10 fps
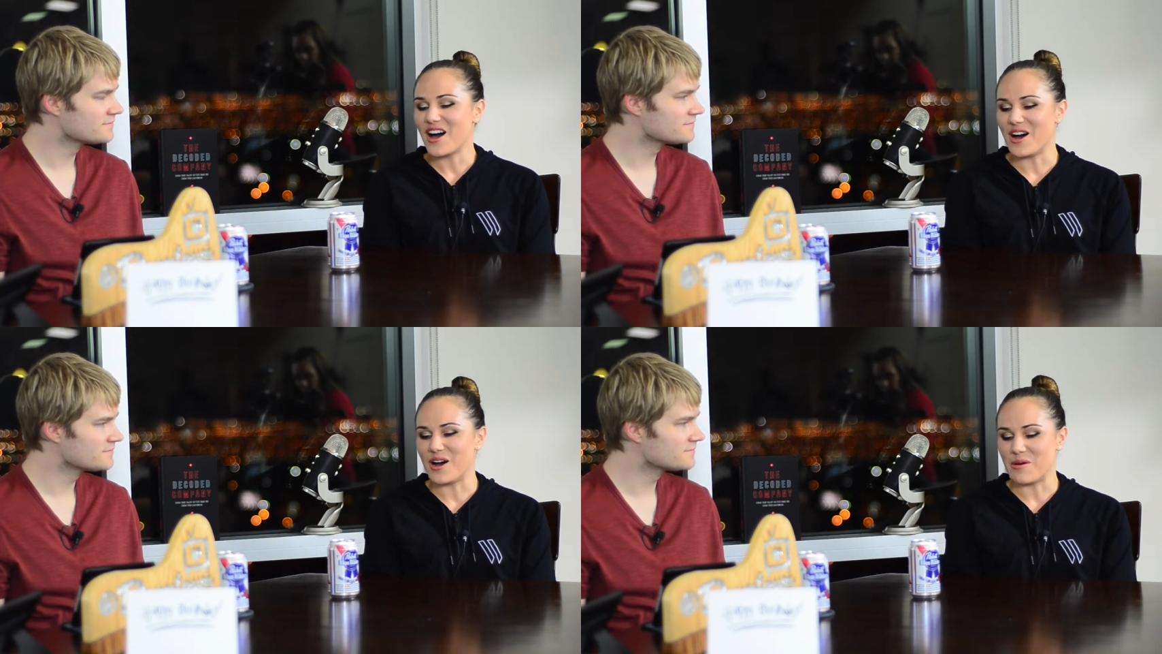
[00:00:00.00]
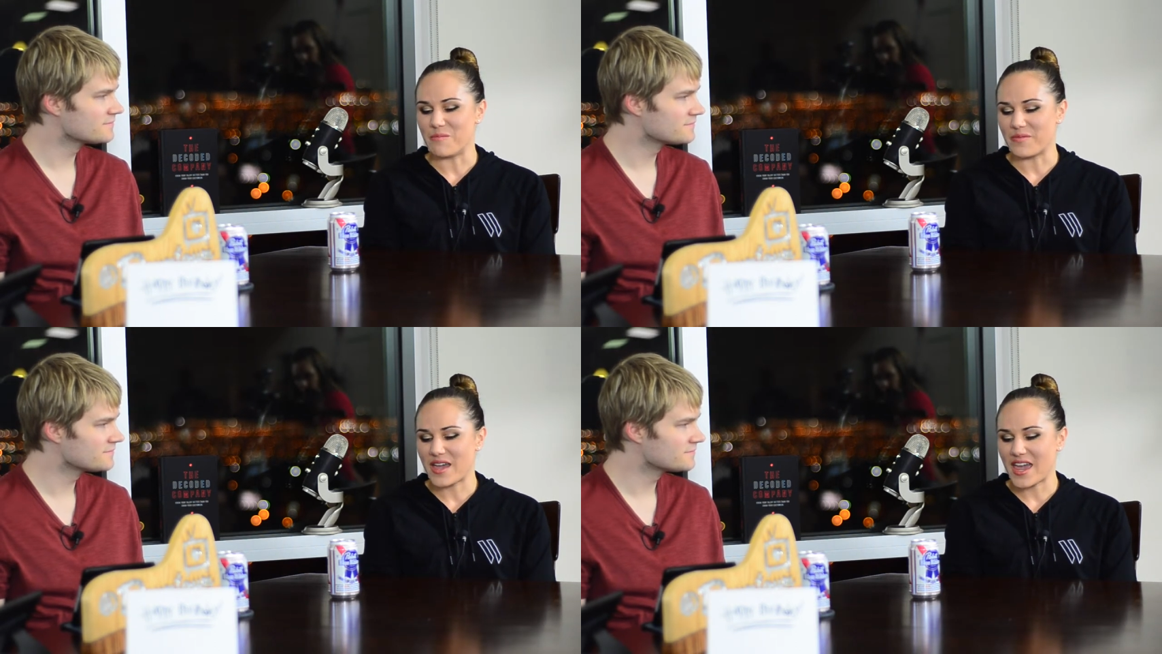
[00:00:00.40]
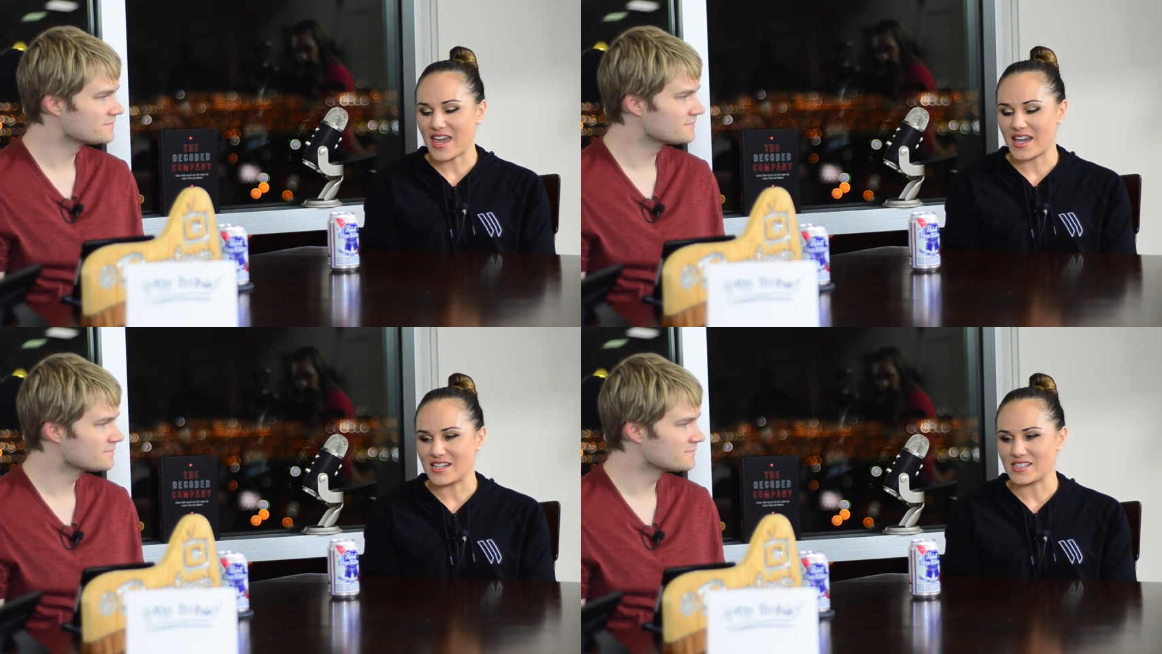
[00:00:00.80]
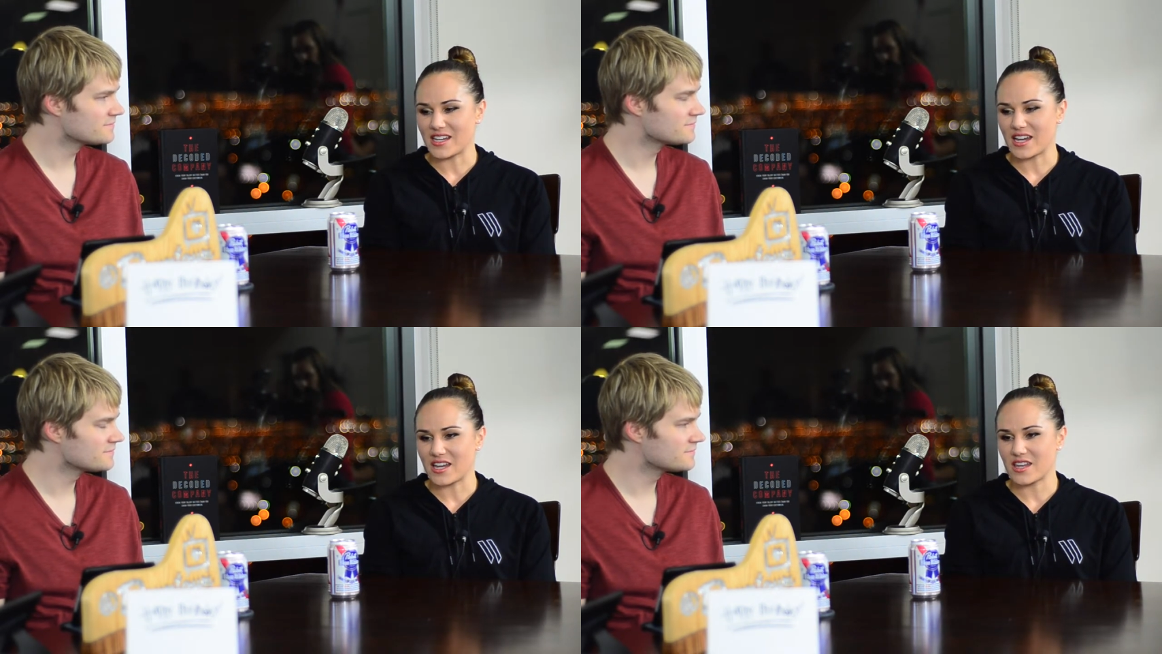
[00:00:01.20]
Speaker 1: Um, and
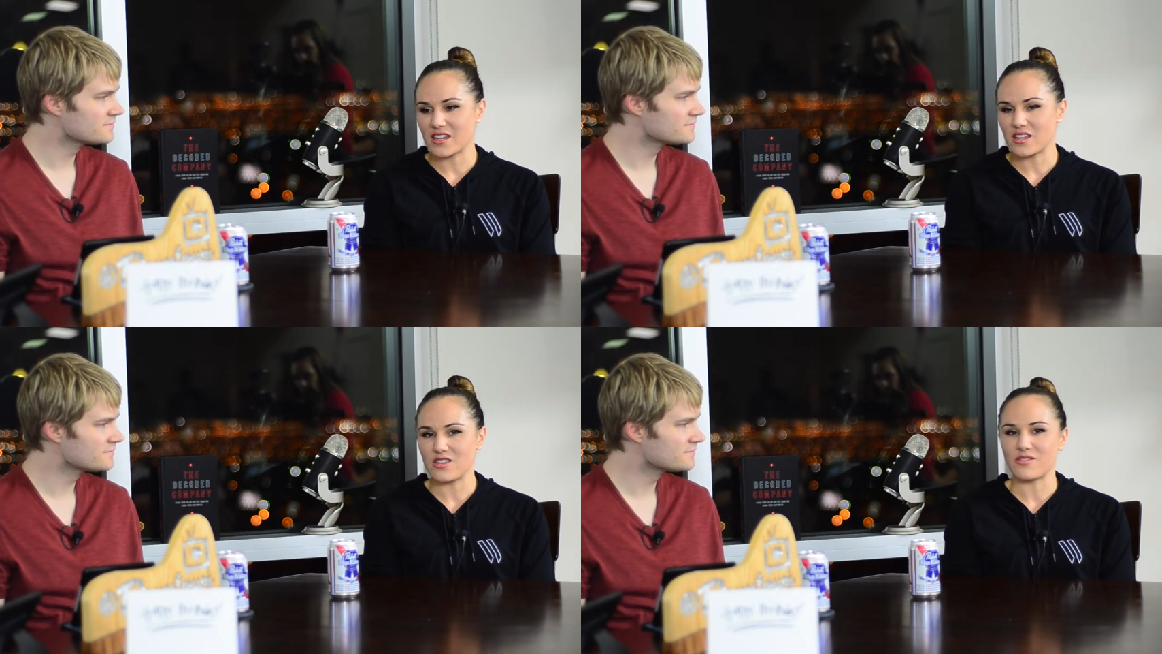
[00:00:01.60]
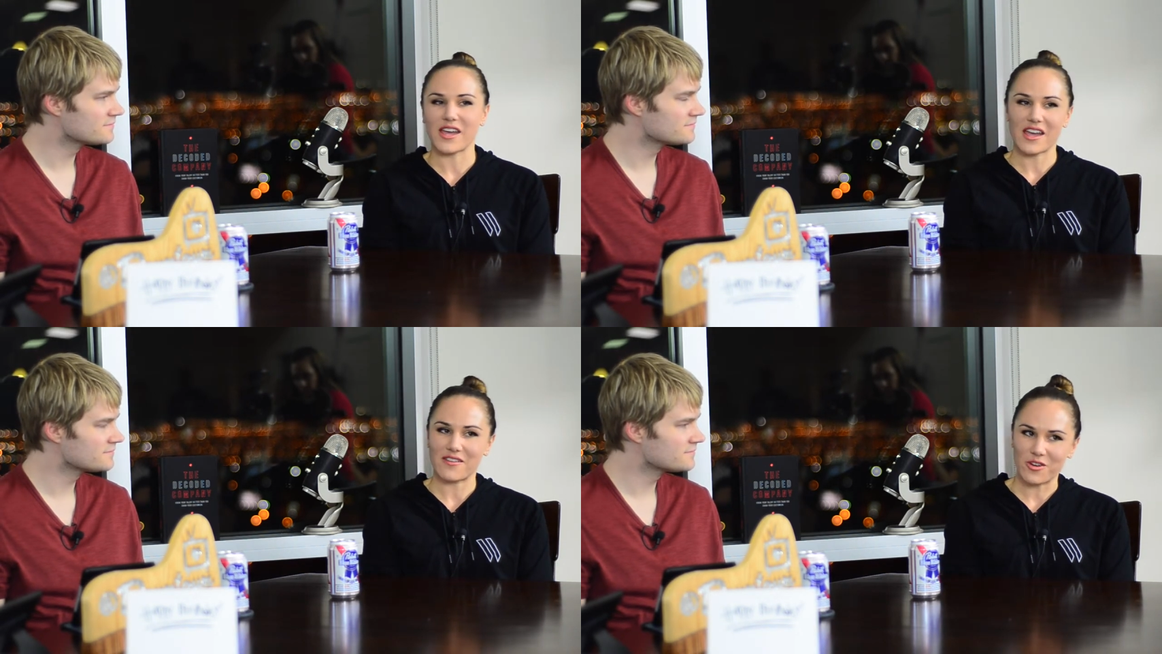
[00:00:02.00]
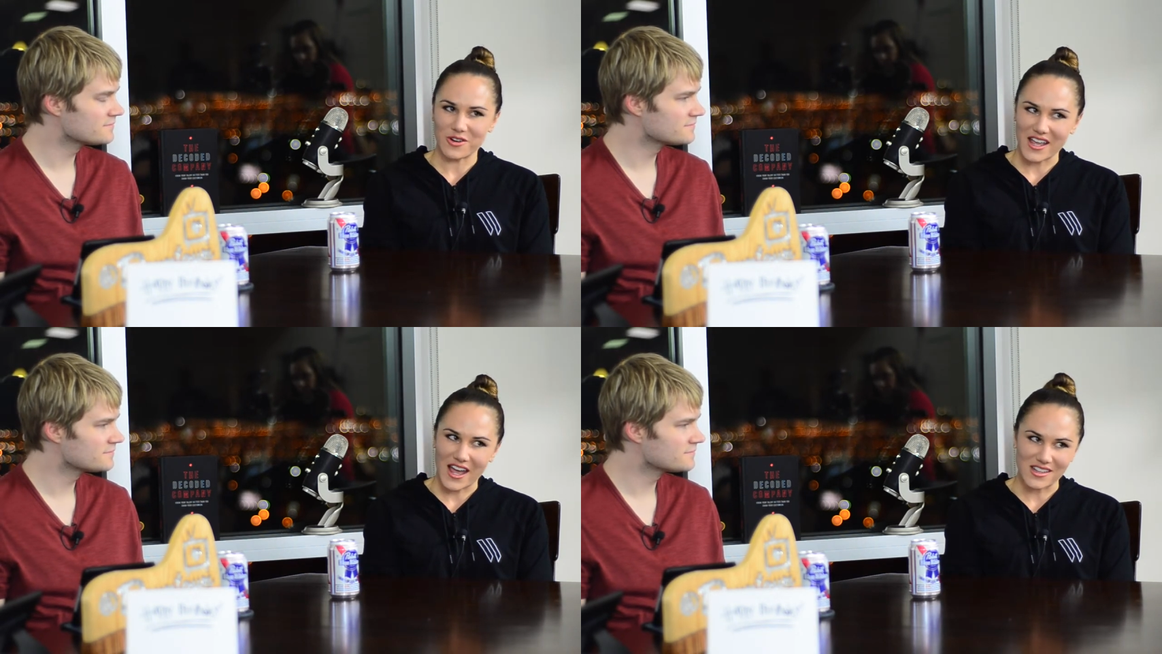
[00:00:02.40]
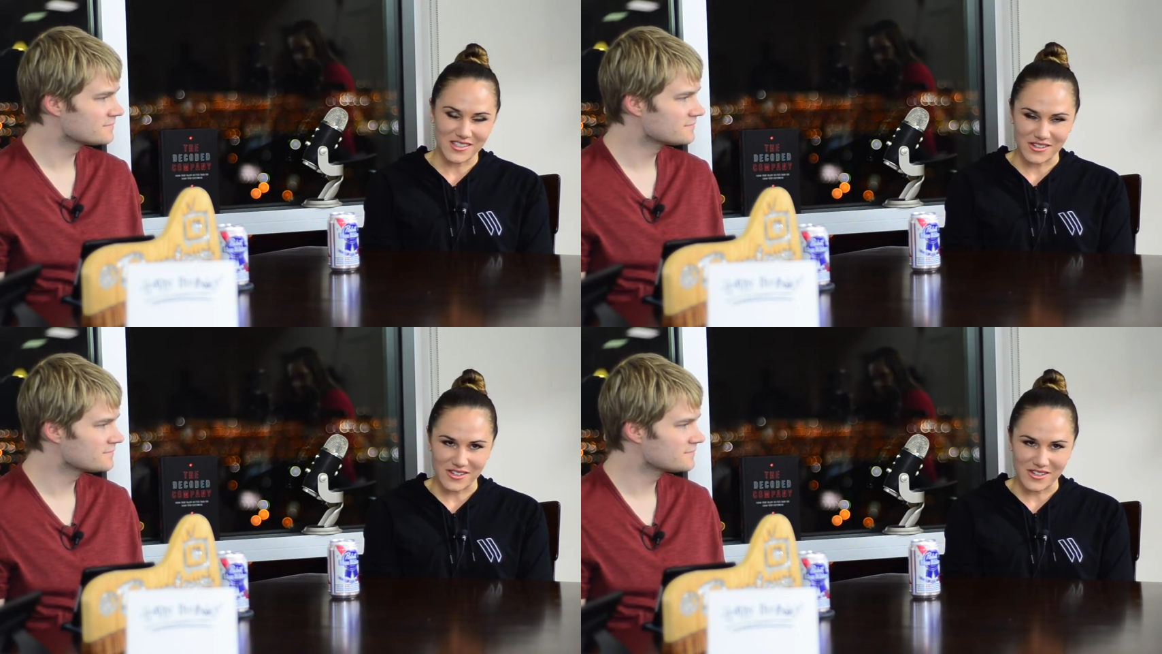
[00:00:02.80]
uh, you can't have already had